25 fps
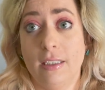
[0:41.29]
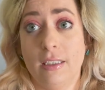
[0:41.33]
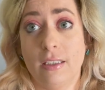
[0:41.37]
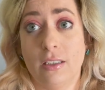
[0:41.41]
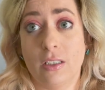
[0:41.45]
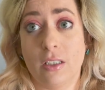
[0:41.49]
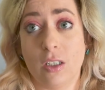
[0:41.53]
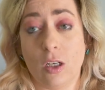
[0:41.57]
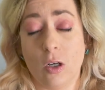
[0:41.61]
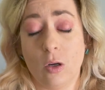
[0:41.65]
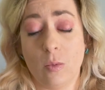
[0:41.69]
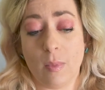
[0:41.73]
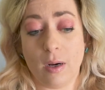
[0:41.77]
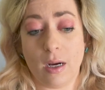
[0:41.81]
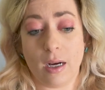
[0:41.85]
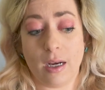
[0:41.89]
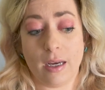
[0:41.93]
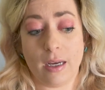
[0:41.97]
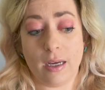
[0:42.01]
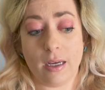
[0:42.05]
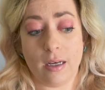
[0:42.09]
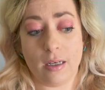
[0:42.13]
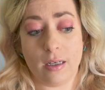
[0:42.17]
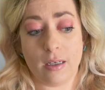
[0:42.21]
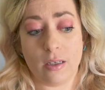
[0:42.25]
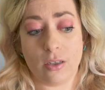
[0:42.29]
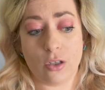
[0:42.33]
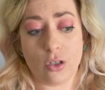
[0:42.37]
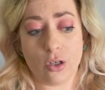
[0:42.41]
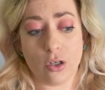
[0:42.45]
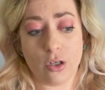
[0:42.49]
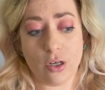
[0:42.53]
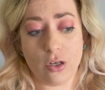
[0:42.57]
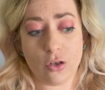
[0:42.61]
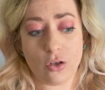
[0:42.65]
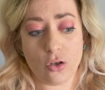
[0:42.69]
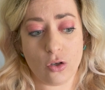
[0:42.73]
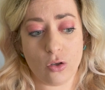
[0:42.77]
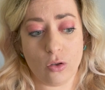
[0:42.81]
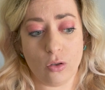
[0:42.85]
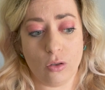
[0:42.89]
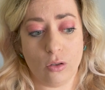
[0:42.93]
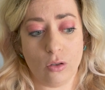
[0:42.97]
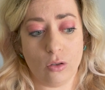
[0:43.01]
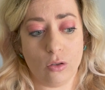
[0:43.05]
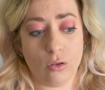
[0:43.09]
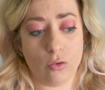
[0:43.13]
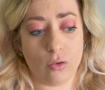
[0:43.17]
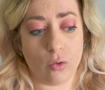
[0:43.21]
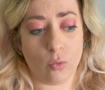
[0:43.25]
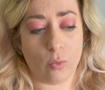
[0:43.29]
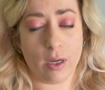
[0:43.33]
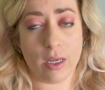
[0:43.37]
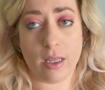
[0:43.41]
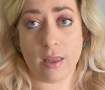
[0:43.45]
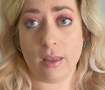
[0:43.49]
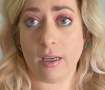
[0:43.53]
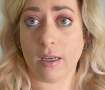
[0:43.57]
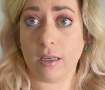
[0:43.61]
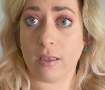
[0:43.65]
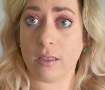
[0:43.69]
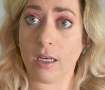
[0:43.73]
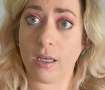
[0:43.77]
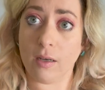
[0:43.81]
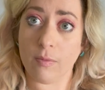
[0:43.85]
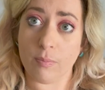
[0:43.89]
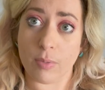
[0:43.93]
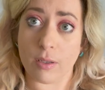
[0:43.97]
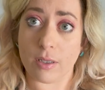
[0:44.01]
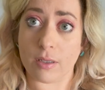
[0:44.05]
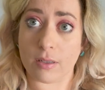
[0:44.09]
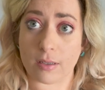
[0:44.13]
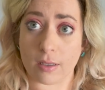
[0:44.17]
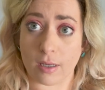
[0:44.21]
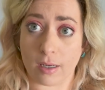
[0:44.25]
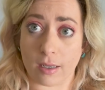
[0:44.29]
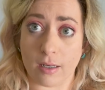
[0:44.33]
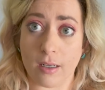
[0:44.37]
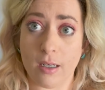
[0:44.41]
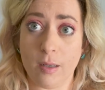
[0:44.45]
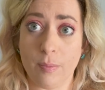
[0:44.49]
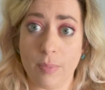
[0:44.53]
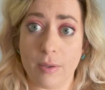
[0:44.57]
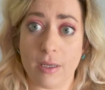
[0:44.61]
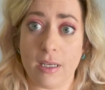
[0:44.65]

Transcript: So my uh, traditional, the way things have been set up,